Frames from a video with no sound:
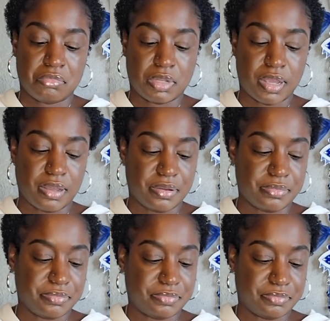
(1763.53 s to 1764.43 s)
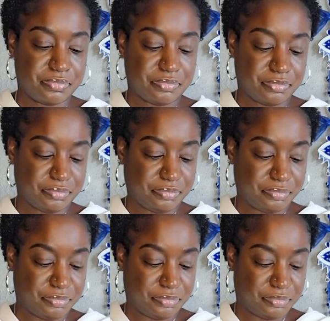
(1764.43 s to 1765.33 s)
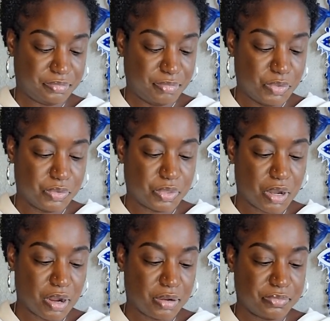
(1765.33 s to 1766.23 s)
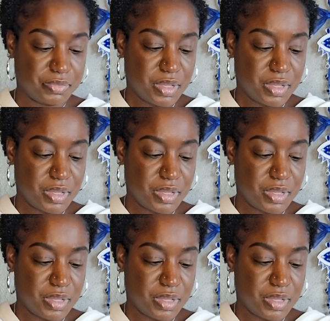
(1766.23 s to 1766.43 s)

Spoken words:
Damn. Moon card.